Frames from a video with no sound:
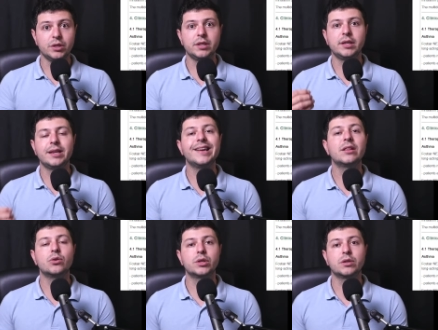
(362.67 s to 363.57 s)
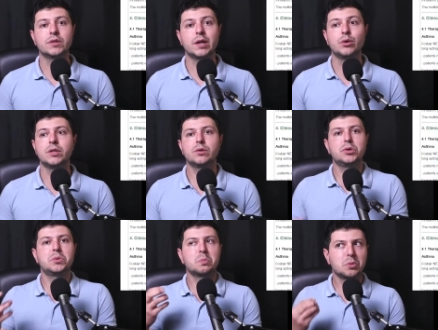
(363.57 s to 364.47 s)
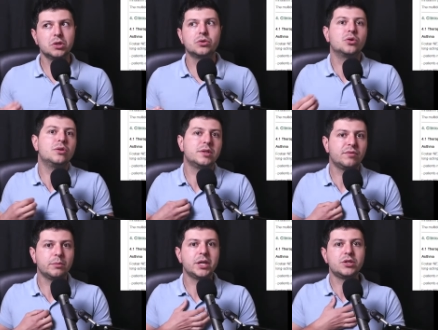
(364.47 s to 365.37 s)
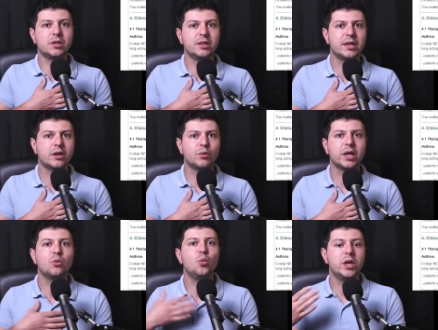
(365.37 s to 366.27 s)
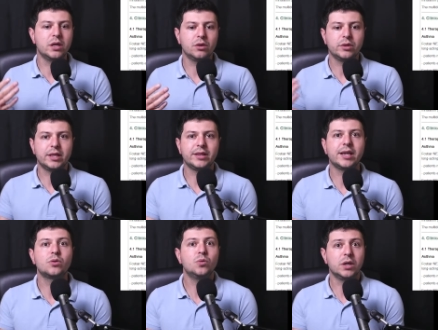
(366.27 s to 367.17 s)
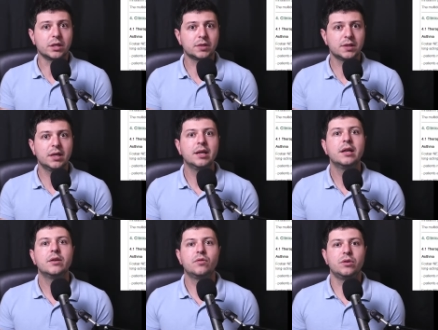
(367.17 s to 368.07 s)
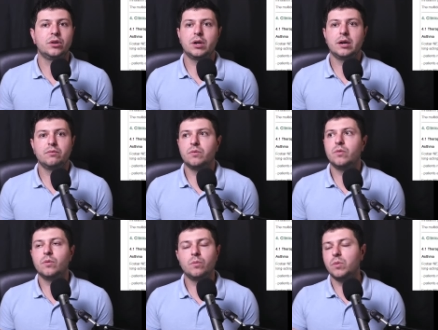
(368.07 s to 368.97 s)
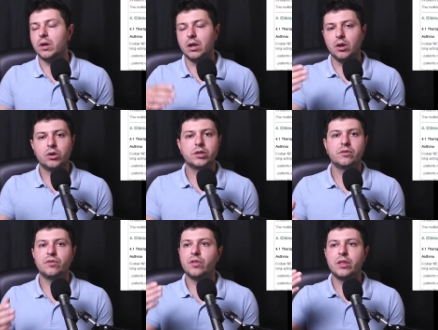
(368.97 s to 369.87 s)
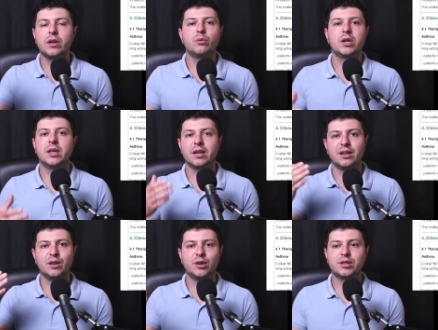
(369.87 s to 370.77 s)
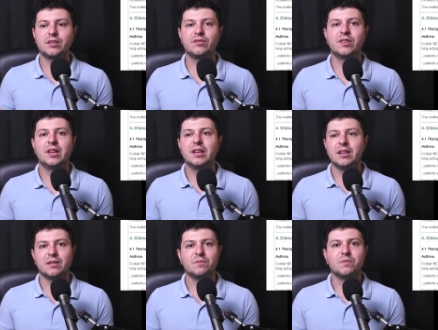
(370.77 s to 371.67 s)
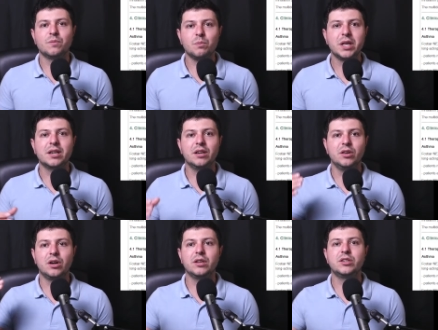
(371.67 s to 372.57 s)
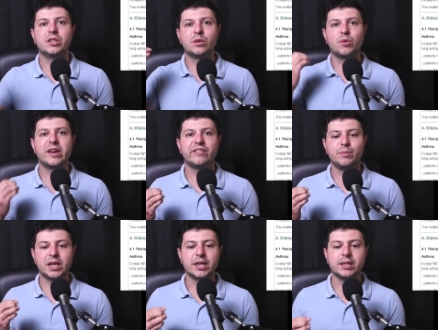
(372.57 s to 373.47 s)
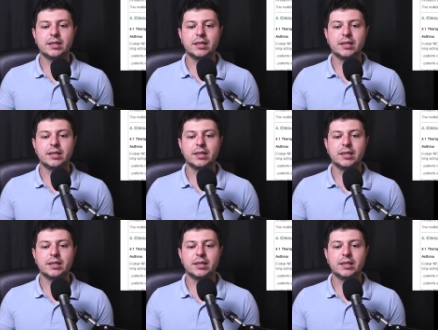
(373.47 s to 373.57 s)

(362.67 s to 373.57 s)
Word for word: inhaled corticosteroid. So it controls inflammation in the airway. We know that that works for a lot of theory and a lot of uh, medical knowledge that we have behind it.